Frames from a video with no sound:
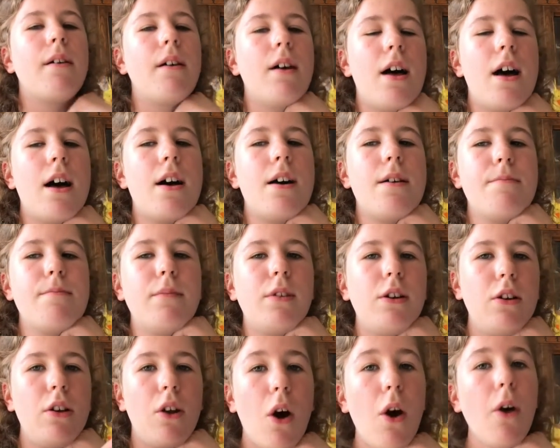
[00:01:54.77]

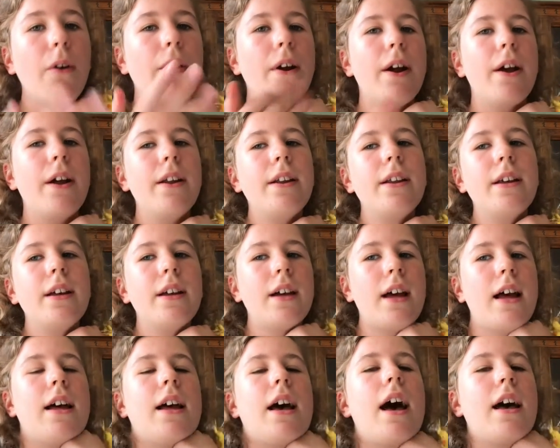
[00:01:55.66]
Lauren,
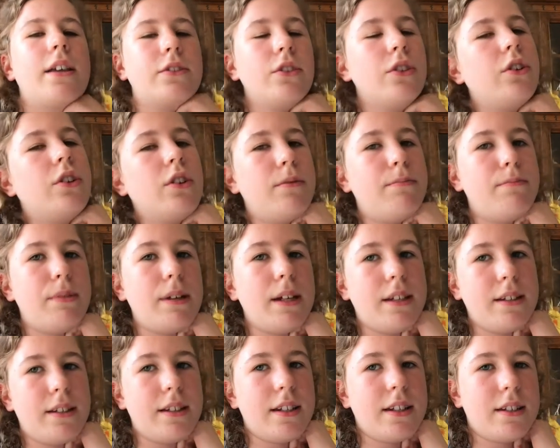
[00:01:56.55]
as a good
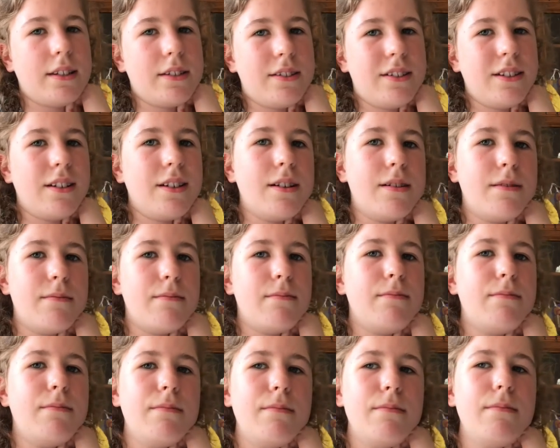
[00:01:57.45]
big sister,
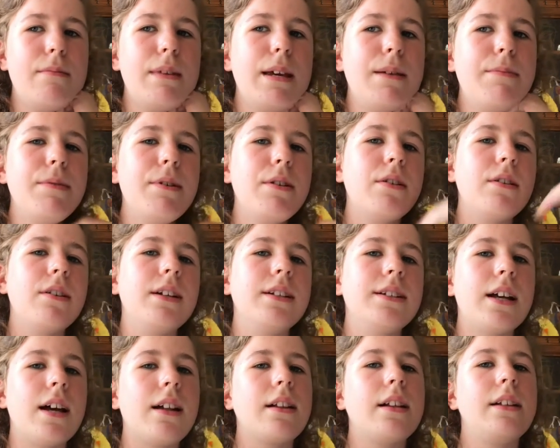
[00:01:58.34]
maybe not
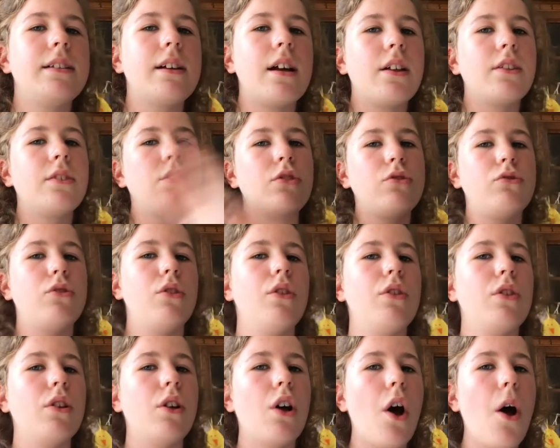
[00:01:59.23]
exactly telling the
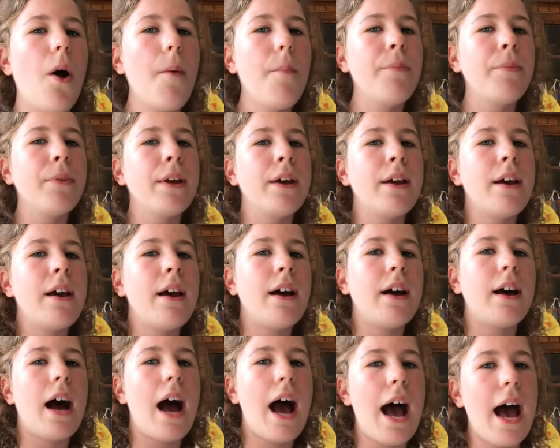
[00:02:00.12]
truth a lot,
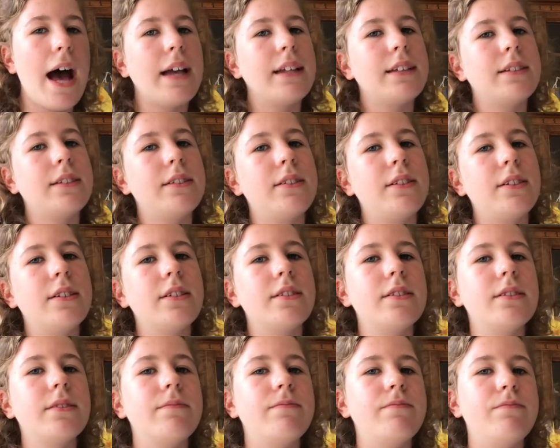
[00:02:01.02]
has
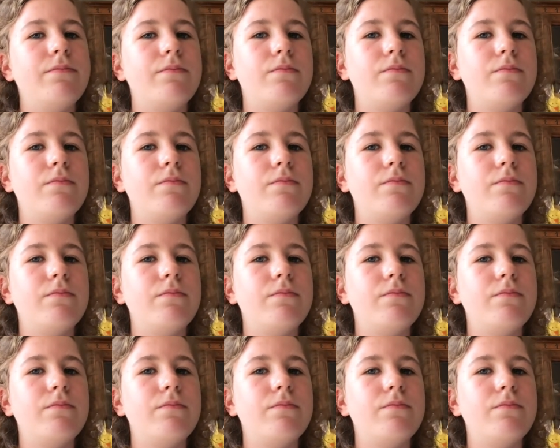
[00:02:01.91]
to,